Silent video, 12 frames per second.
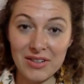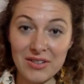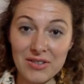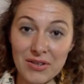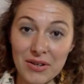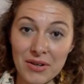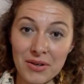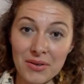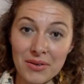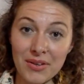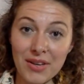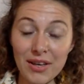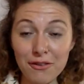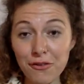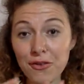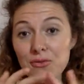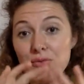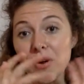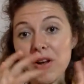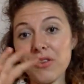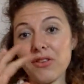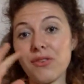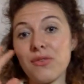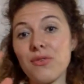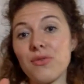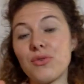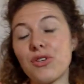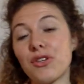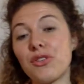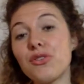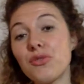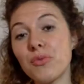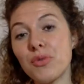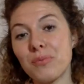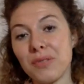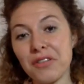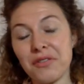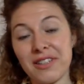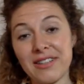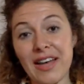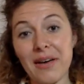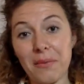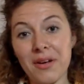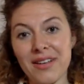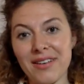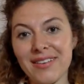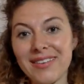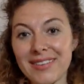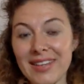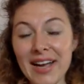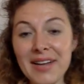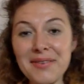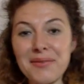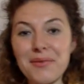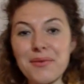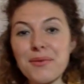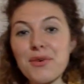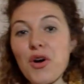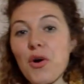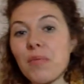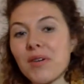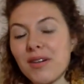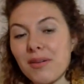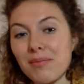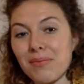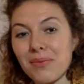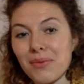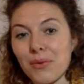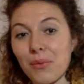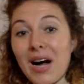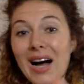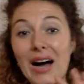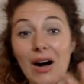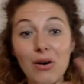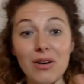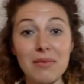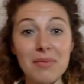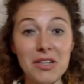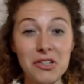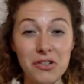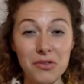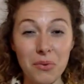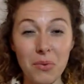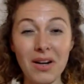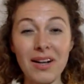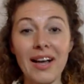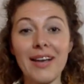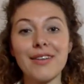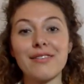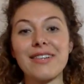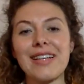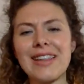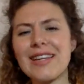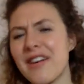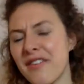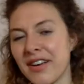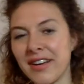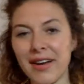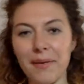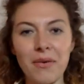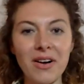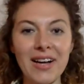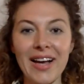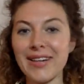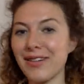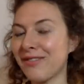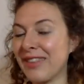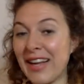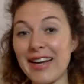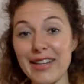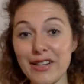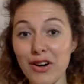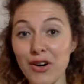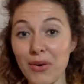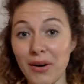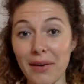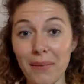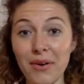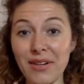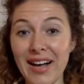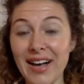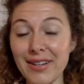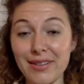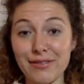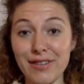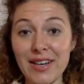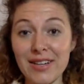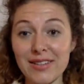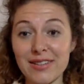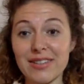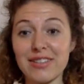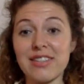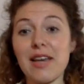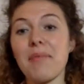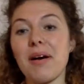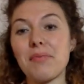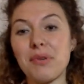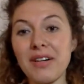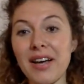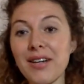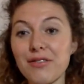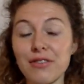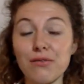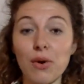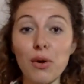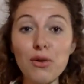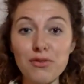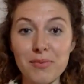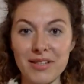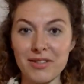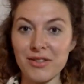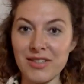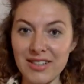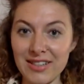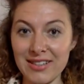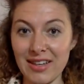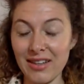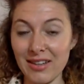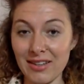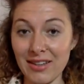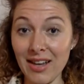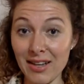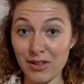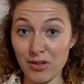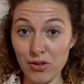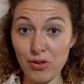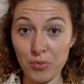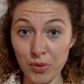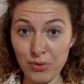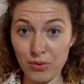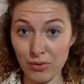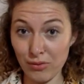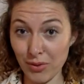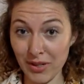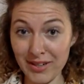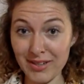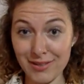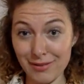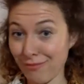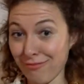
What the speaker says: So if you run through your new moon period that way, then we open up. Wow, imagine what kind of clearing and what kind of letting go and what kind of step up, what kind of evolvement you did in that last new moon, right?